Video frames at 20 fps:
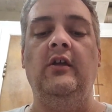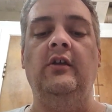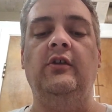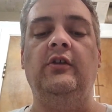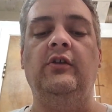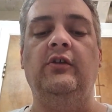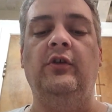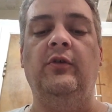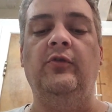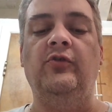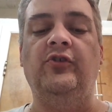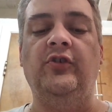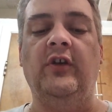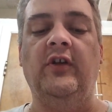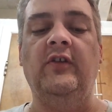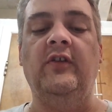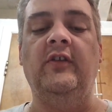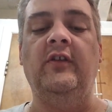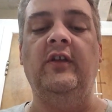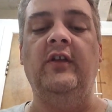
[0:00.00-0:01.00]
You know
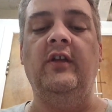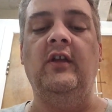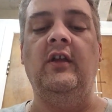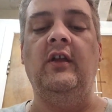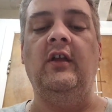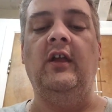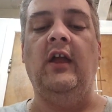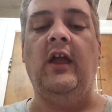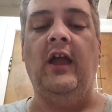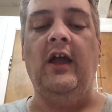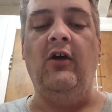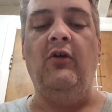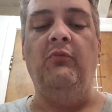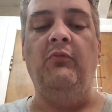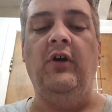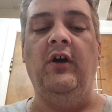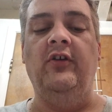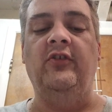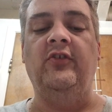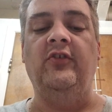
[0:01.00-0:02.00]
just how
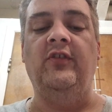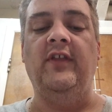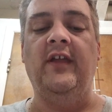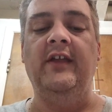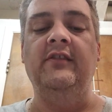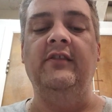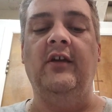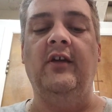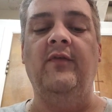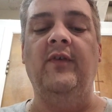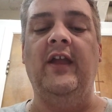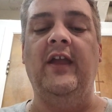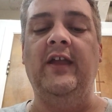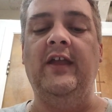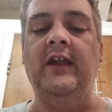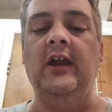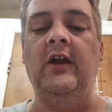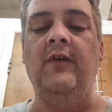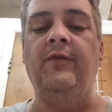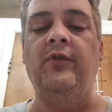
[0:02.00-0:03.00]
much they love and
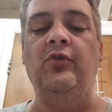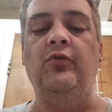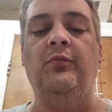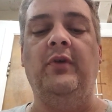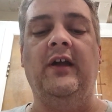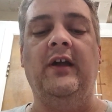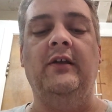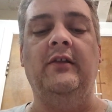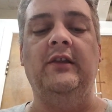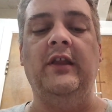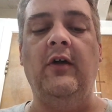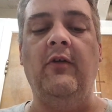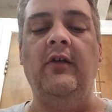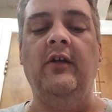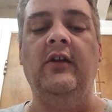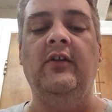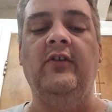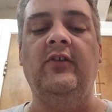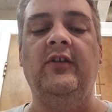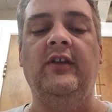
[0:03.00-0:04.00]
care for you by allowing
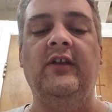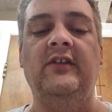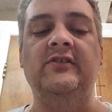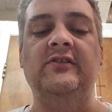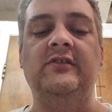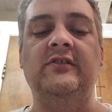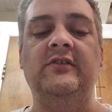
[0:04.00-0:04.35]
us the